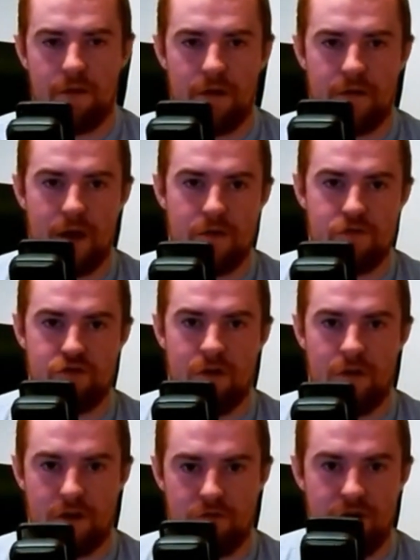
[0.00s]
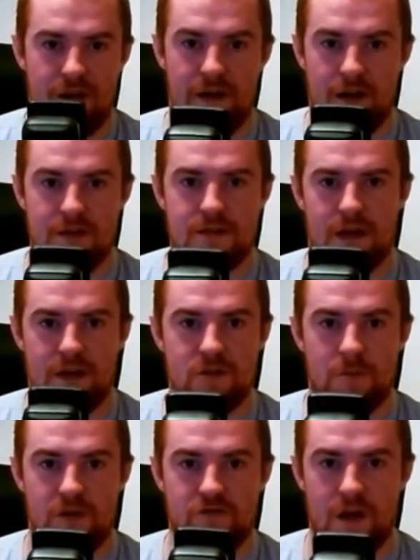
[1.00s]
out how to draw like really nice
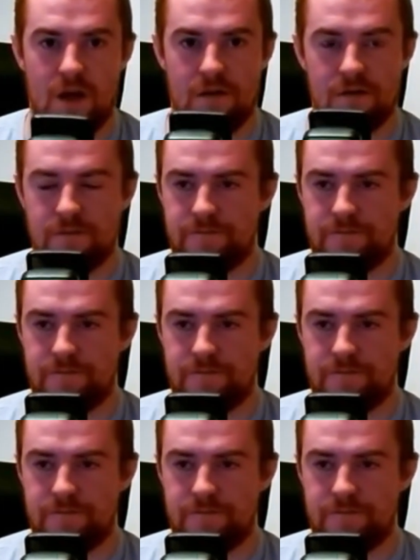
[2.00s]
isometric art,